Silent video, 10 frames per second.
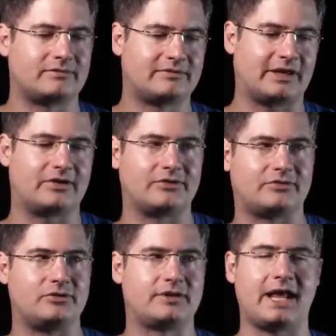
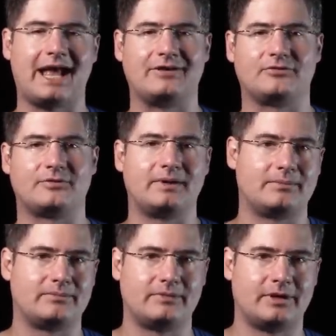cells you could have, was the
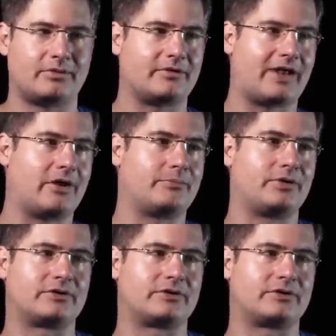number of output